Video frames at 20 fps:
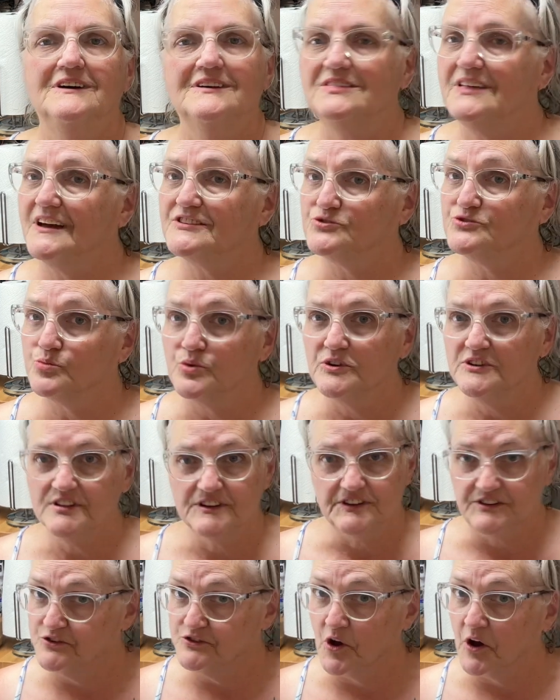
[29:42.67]
That's
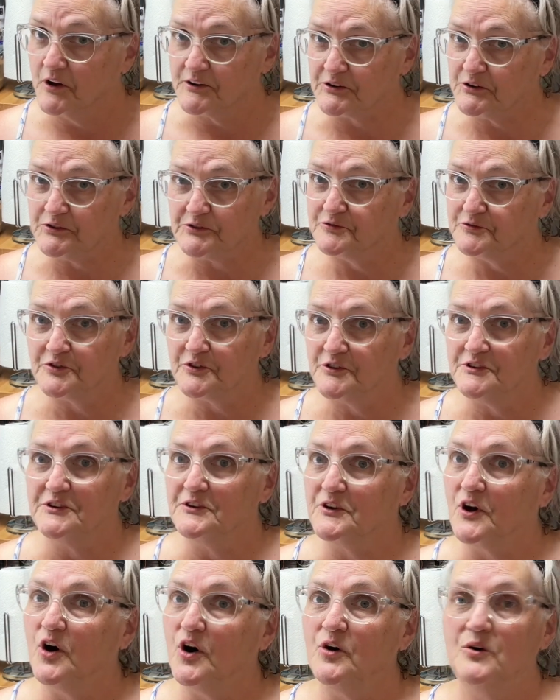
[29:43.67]
really not good for you
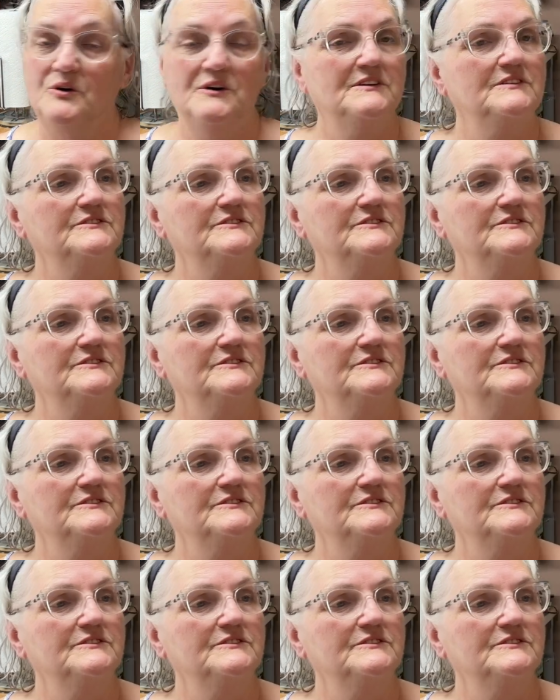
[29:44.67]
at all.